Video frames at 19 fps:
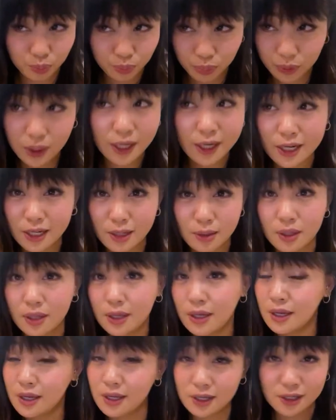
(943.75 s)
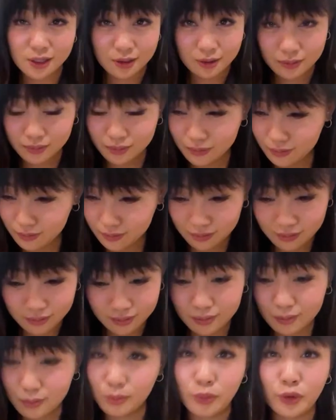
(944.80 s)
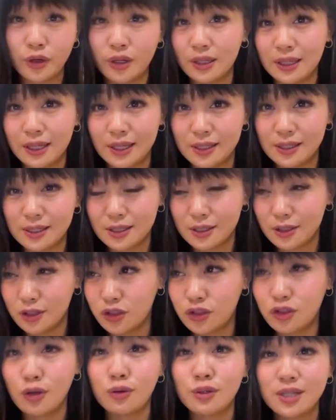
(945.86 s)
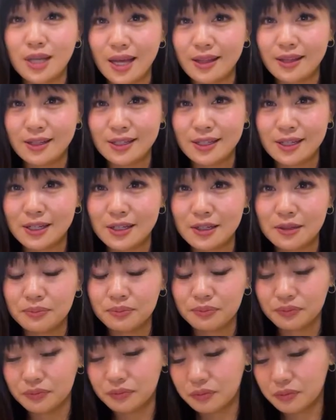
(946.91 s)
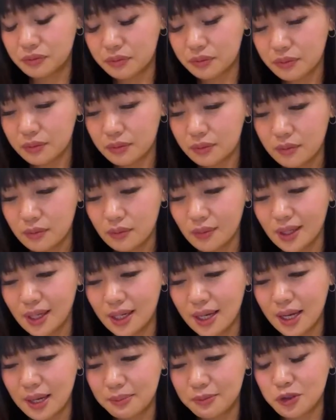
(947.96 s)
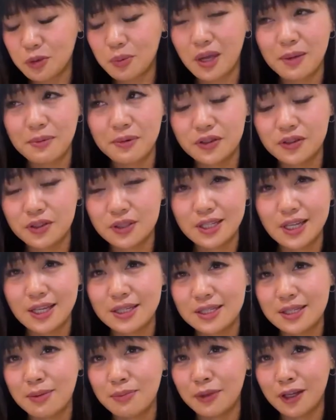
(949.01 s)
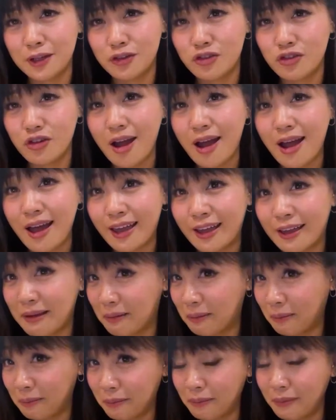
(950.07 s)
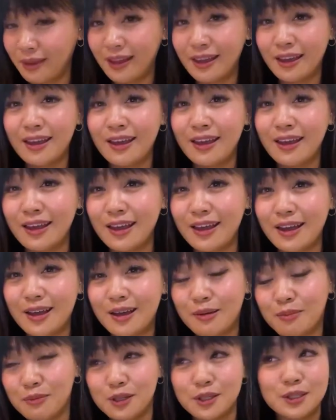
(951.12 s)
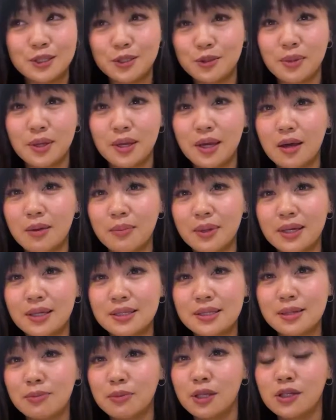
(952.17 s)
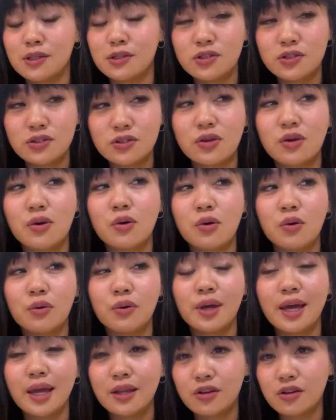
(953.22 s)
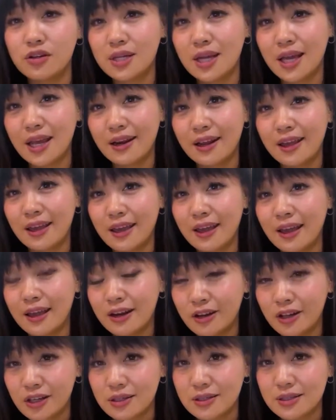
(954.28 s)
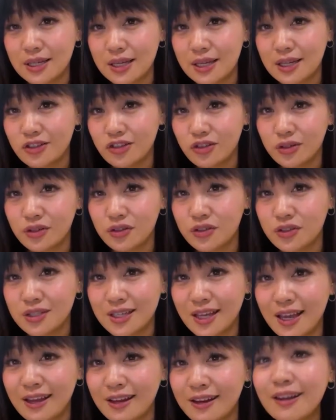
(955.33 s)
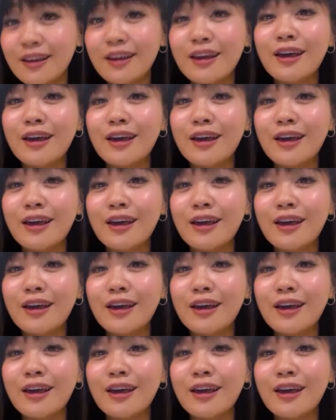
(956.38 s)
bloody brilliant, so talented. To be able to take something dry into becoming something so entertaining and easy to understand.